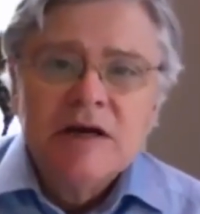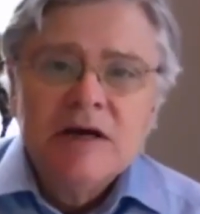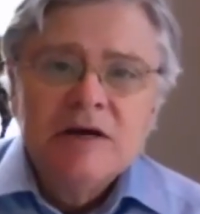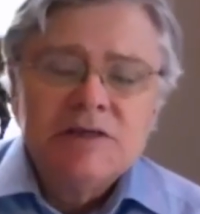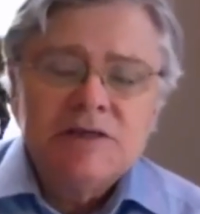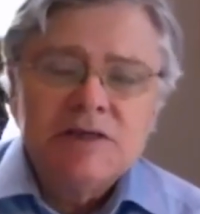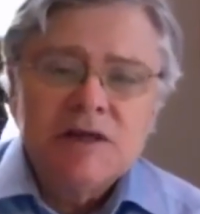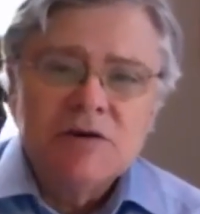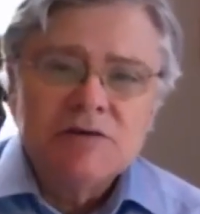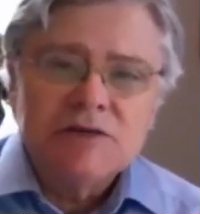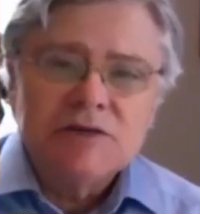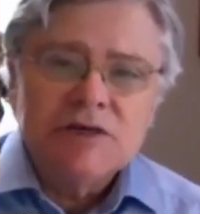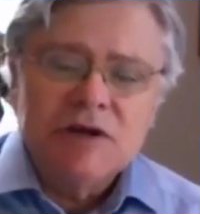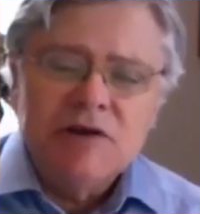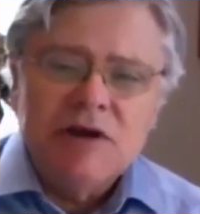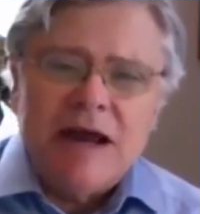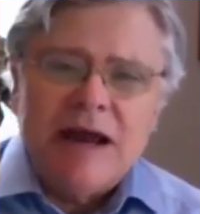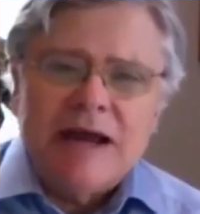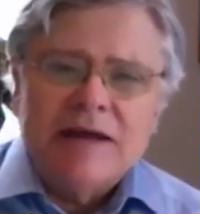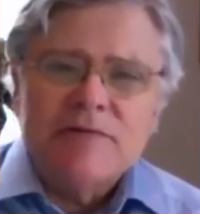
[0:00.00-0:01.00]
So, so
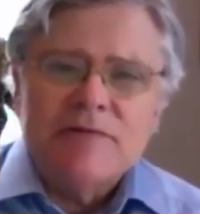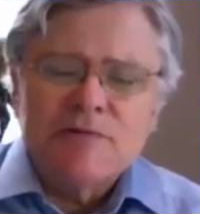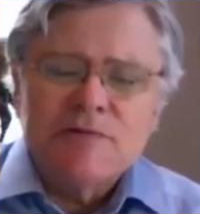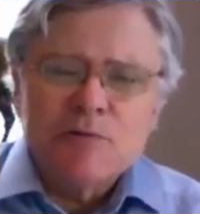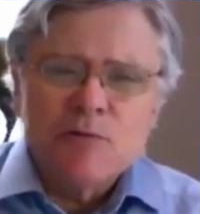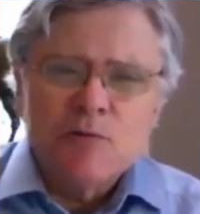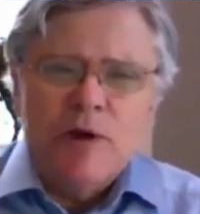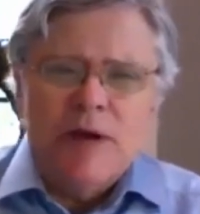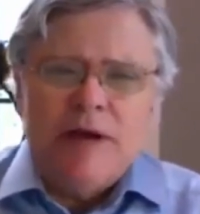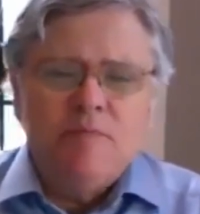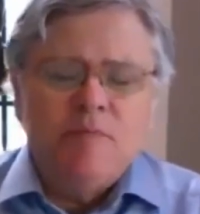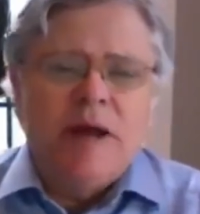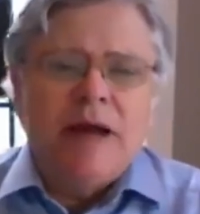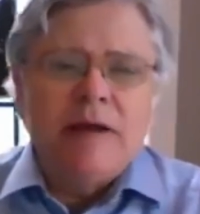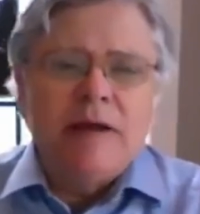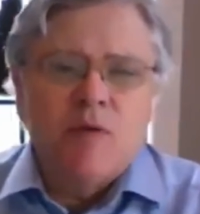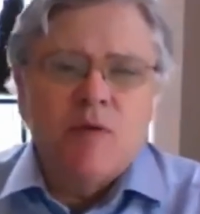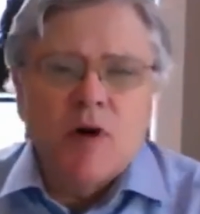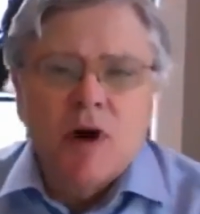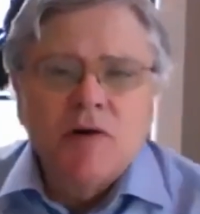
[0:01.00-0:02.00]
you had three
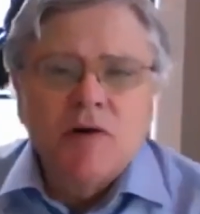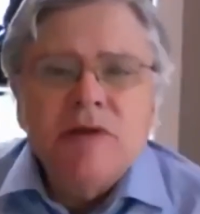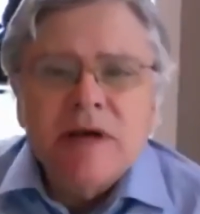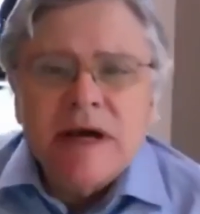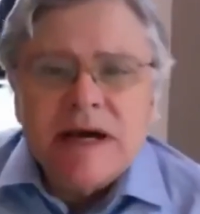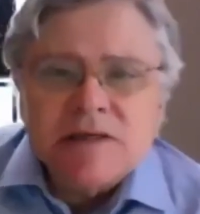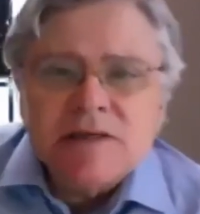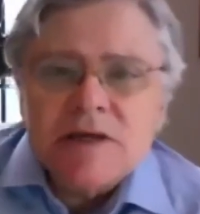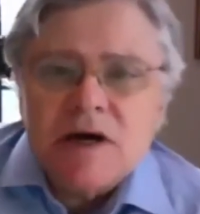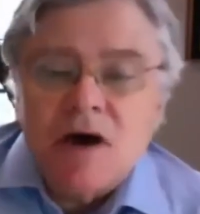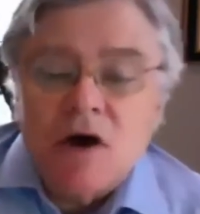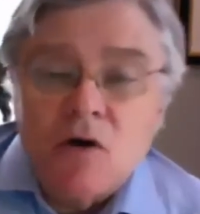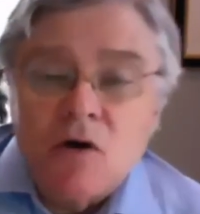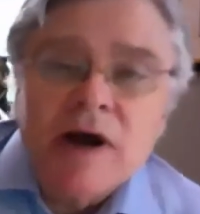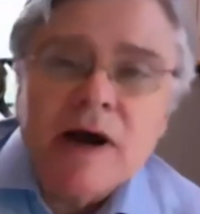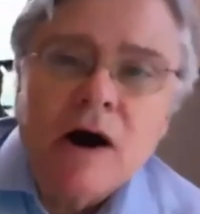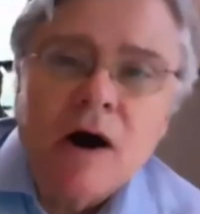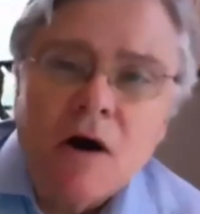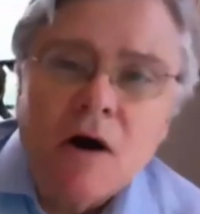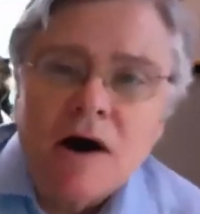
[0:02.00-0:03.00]
big protests going
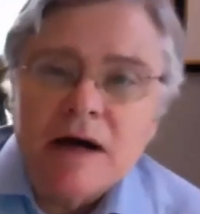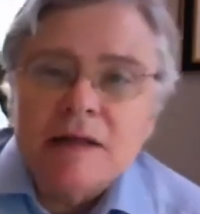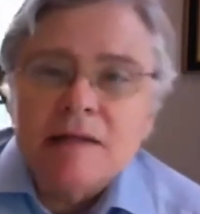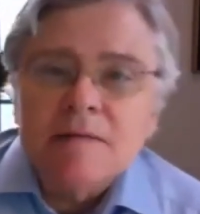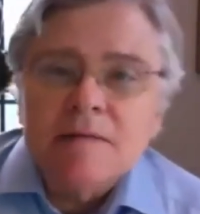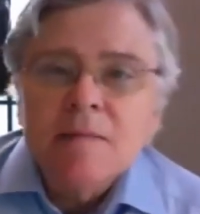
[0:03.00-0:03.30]
on,